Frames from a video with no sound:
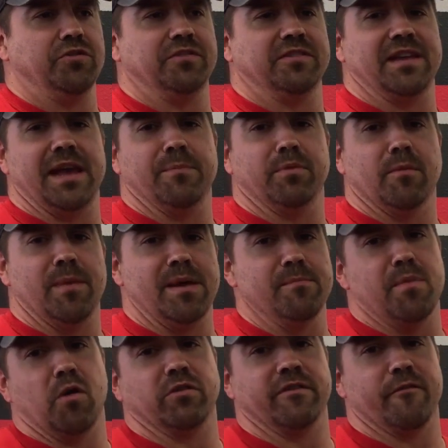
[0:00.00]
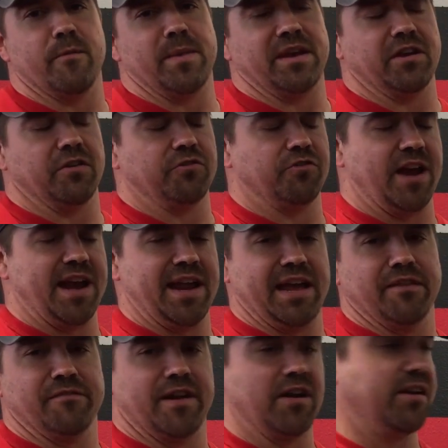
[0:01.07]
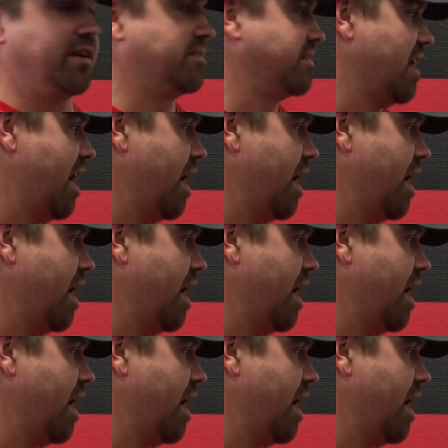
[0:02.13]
choose to implement both of them in your training at various